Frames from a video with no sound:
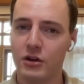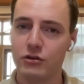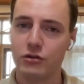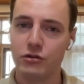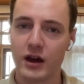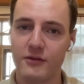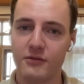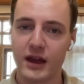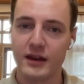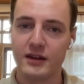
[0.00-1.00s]
Do you have
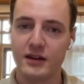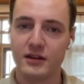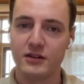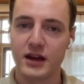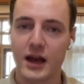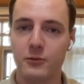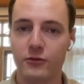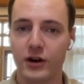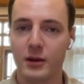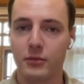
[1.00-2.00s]
any time
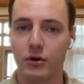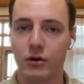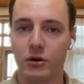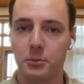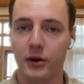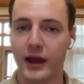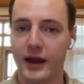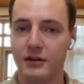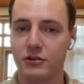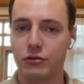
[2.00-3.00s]
frame or plan